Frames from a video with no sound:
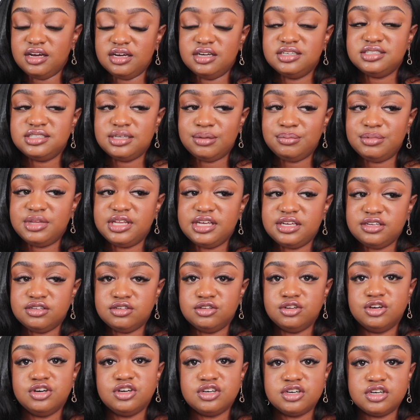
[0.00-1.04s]
something
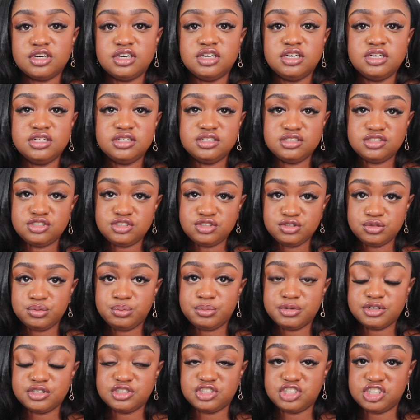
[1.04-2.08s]
look
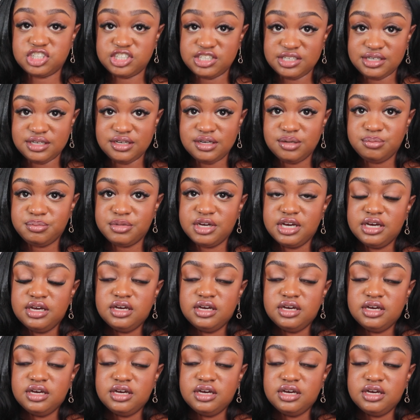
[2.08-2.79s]
super cheap.